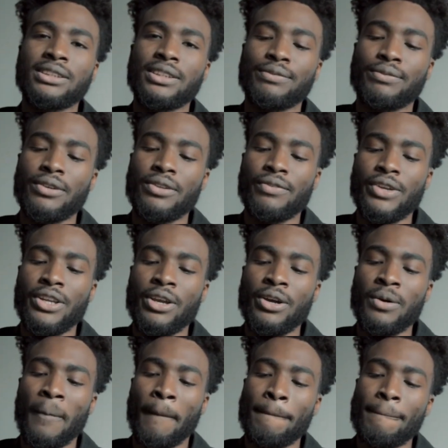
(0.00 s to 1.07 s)
it for the video.
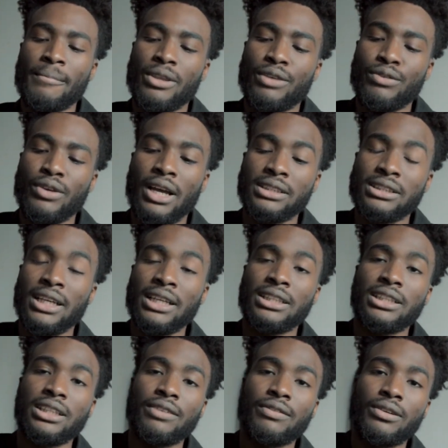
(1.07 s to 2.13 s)
If you guys liked
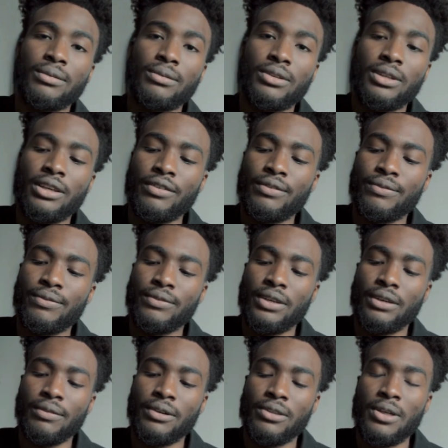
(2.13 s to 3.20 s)
it, give
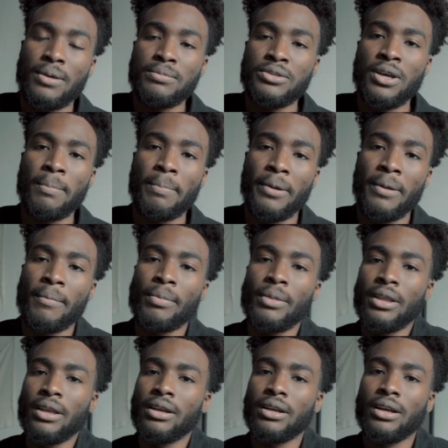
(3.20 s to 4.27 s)
it a thumbs up.
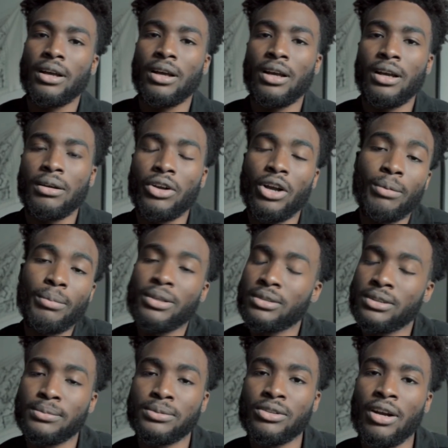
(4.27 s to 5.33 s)
Comment and
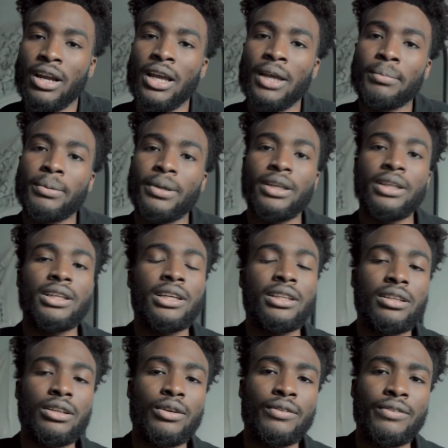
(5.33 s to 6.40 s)
subscribe, and hit
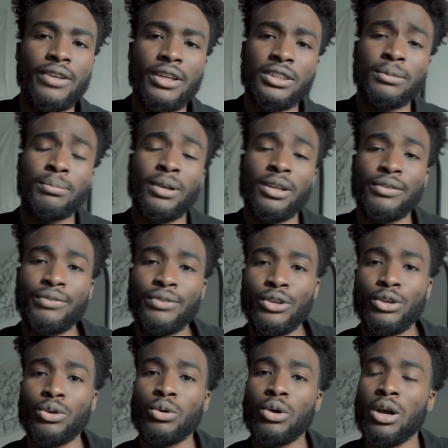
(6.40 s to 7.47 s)
the notification bell if
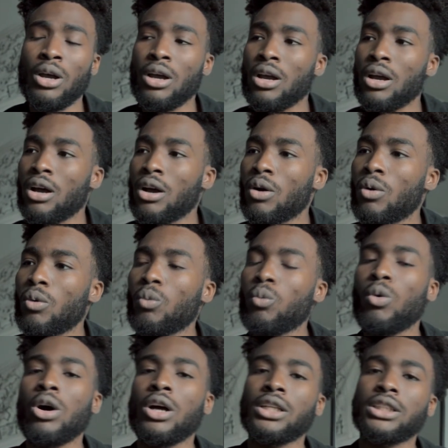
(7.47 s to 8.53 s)
you
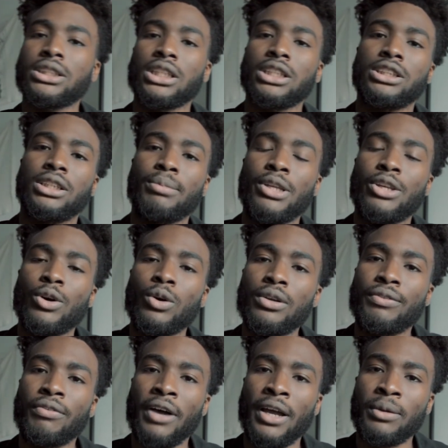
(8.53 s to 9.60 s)
want to be
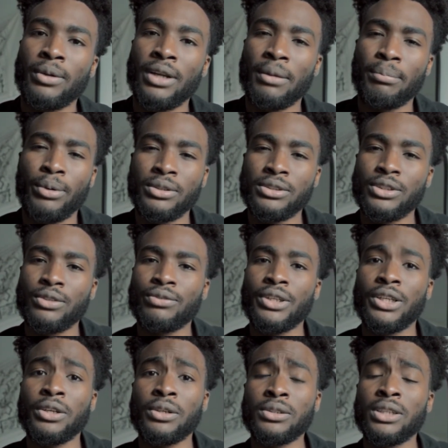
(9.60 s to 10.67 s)
notified when I post new
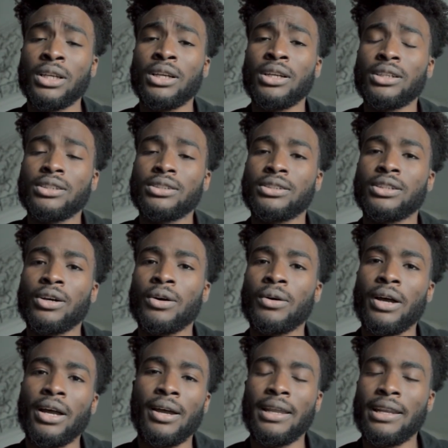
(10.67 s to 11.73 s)
videos. So,
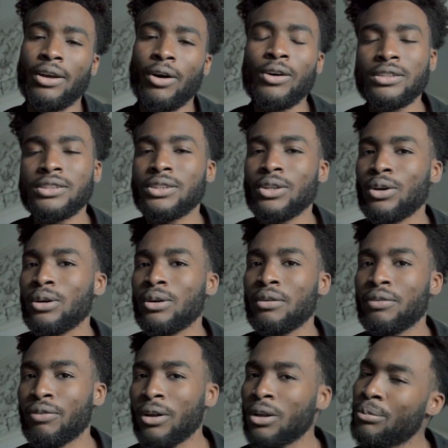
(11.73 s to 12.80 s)
and also
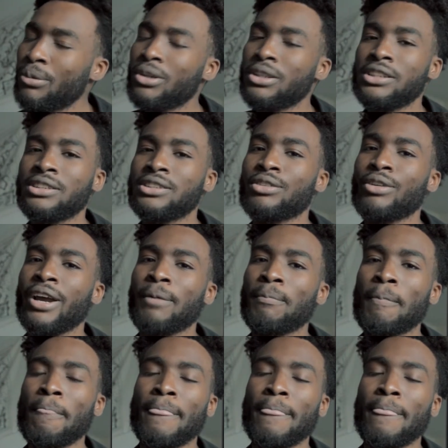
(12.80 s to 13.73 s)
follow me on Instagram,